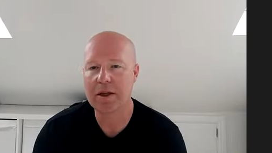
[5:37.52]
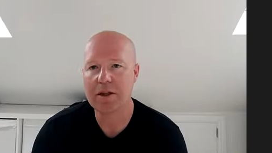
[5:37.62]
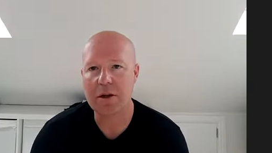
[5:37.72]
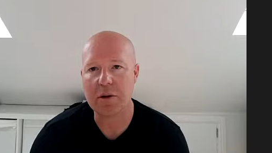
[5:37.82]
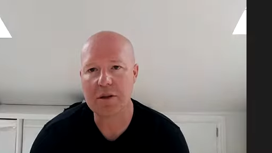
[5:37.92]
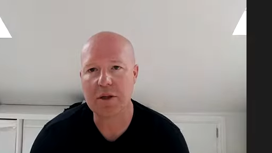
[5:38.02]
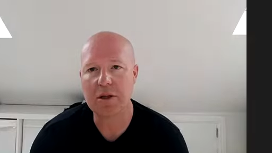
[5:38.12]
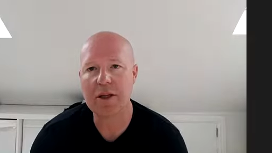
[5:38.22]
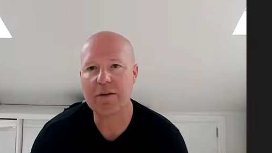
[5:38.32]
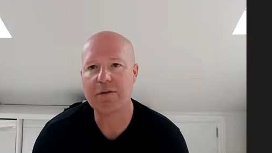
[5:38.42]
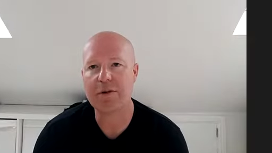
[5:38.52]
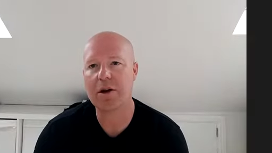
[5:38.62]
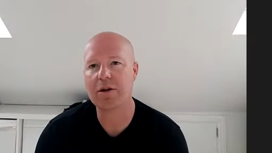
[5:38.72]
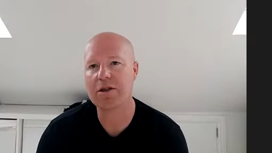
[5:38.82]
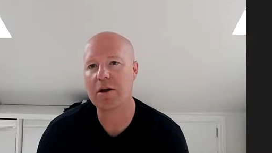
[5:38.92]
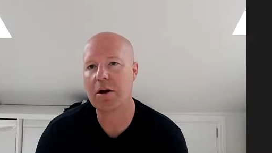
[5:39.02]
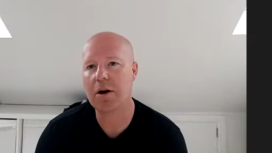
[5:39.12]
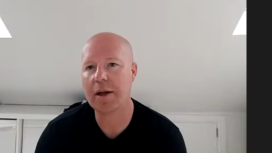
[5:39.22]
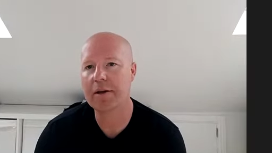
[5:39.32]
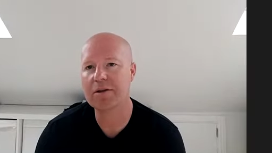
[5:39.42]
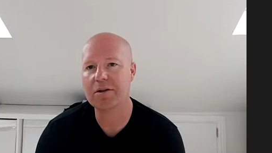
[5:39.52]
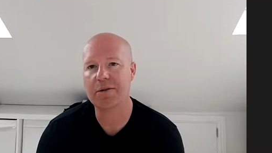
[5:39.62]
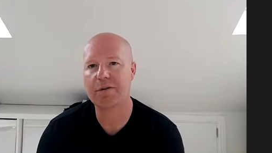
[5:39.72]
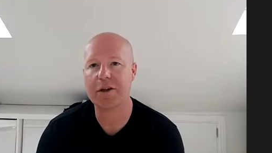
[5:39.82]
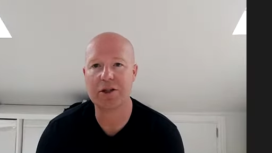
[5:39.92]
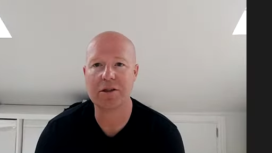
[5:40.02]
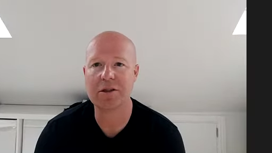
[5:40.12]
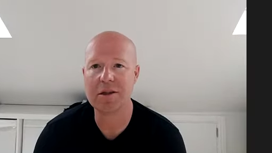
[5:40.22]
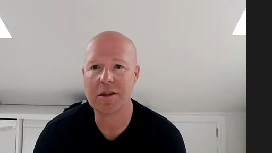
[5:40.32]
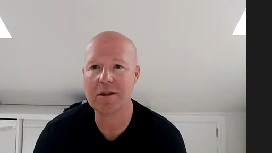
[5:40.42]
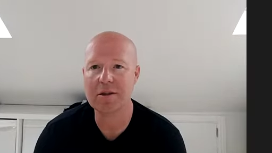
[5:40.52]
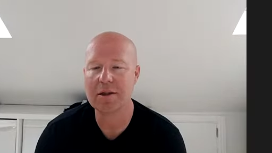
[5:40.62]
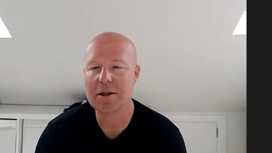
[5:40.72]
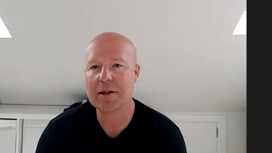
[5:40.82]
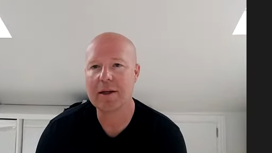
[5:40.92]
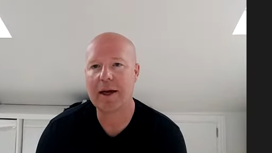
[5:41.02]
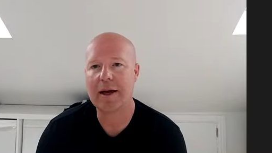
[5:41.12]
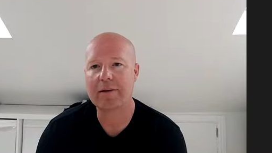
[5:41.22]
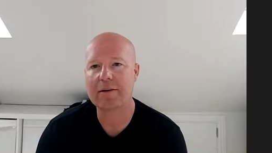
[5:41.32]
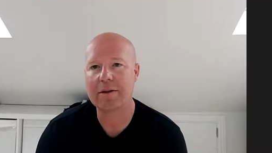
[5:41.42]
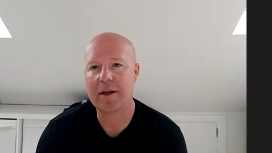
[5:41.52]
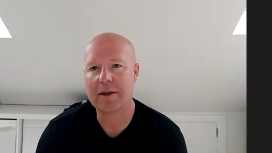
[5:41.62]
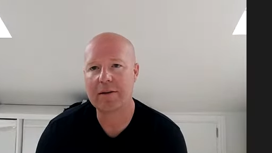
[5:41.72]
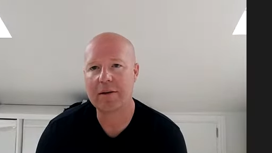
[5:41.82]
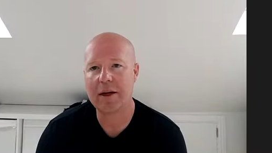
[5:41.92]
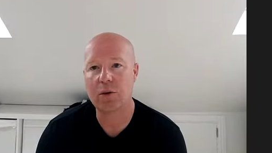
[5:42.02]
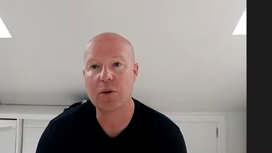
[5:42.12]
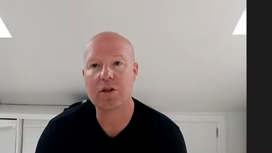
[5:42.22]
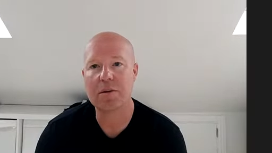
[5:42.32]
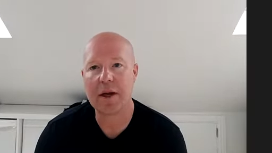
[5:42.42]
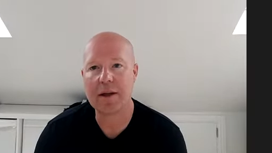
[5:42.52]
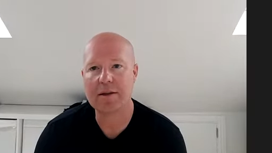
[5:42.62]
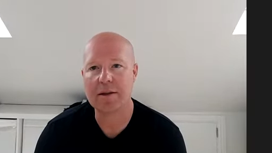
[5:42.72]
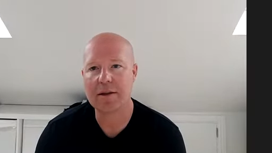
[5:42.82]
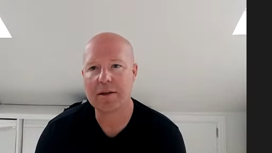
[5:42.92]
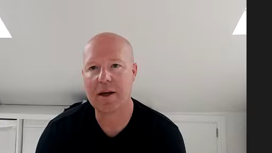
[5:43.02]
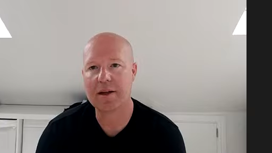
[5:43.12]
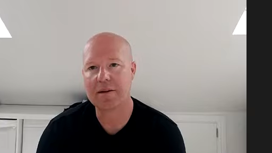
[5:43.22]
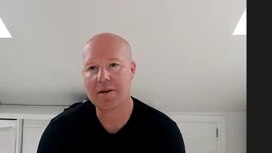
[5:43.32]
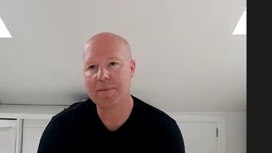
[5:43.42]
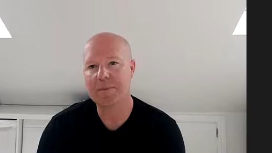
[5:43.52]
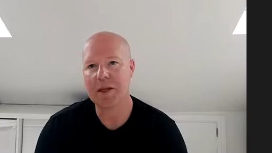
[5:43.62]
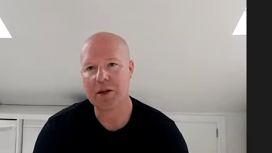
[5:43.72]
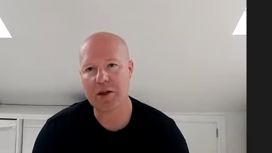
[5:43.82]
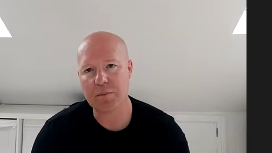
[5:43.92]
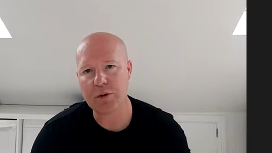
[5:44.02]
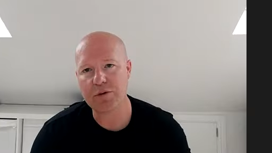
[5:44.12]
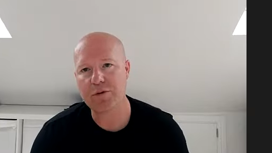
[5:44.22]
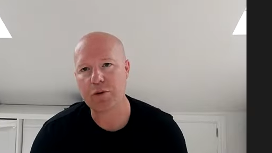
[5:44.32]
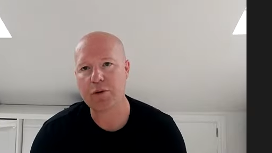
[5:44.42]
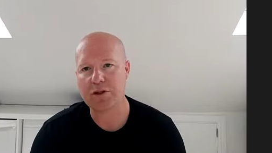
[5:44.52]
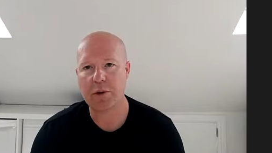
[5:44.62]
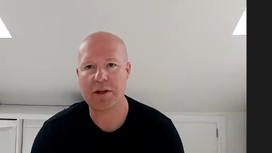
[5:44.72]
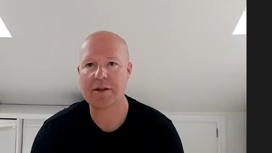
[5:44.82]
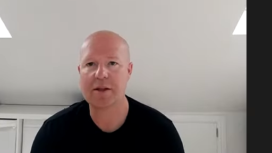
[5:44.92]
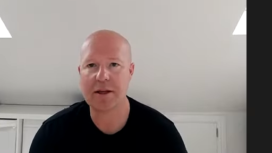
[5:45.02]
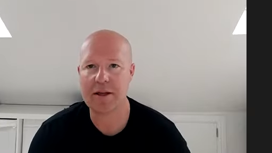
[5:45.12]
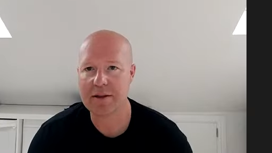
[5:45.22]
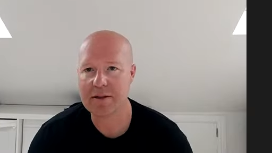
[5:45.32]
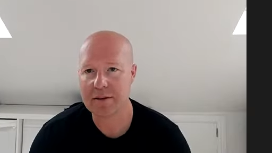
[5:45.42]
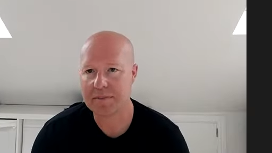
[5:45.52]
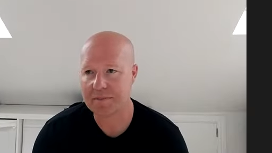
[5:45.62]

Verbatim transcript: so it's looking for those kinds of efficiencies and and and automating and you know move forward 20 years and